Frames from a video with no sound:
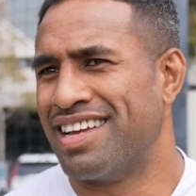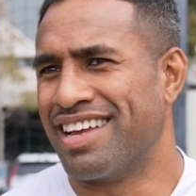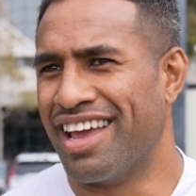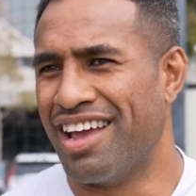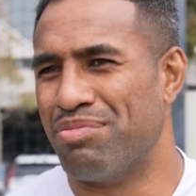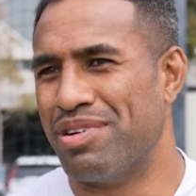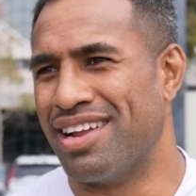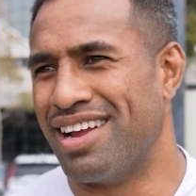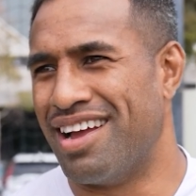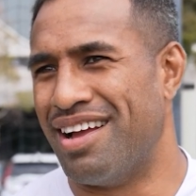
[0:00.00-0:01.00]
Yeah,
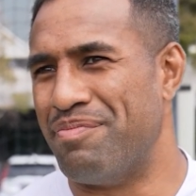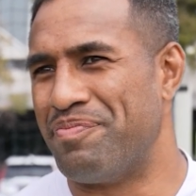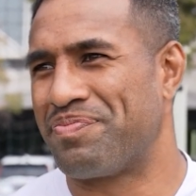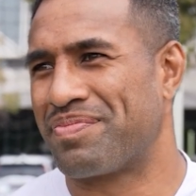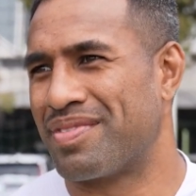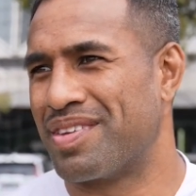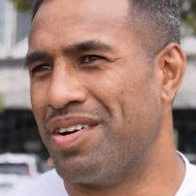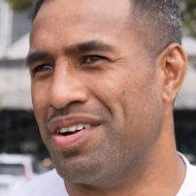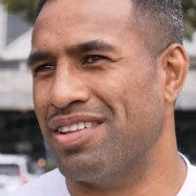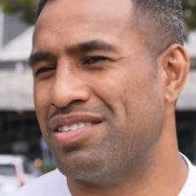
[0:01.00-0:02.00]
pretty
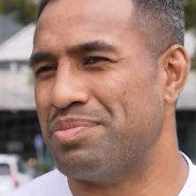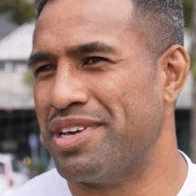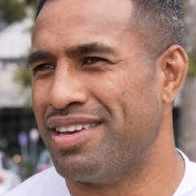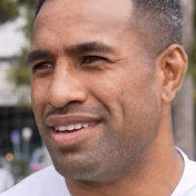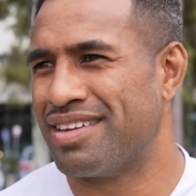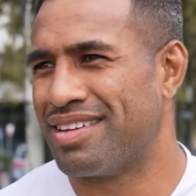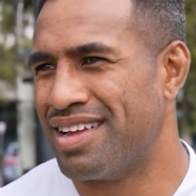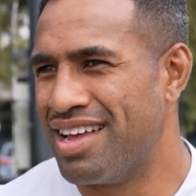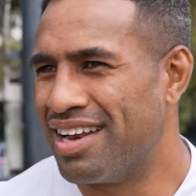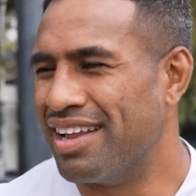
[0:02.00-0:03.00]
honoured to be
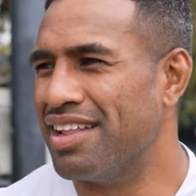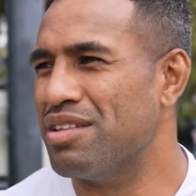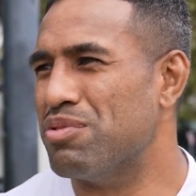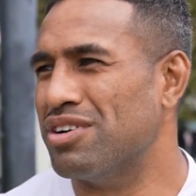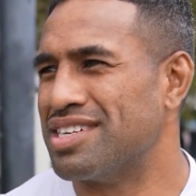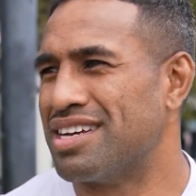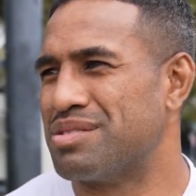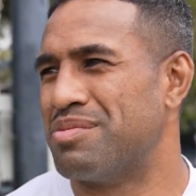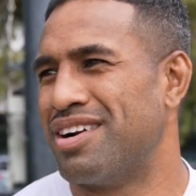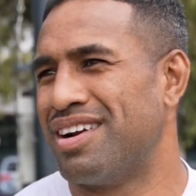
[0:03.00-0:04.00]
leading the boys out
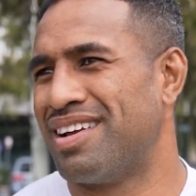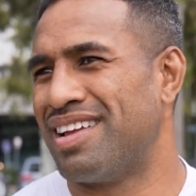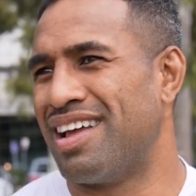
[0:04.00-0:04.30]
tomorrow.